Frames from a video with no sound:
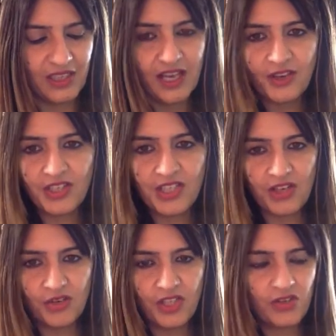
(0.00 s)
I got
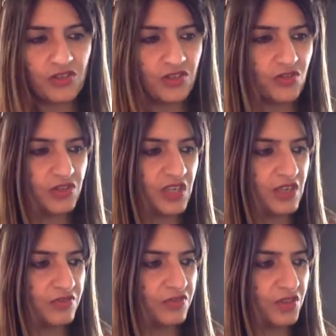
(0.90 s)
yellow. Yellow is a good
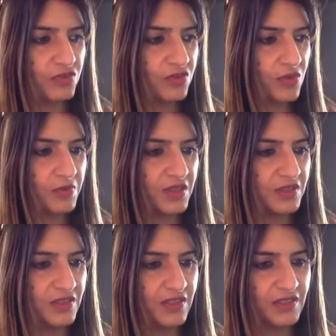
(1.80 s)
color for you,
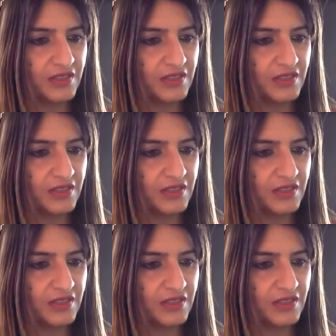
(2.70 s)
Scorpions.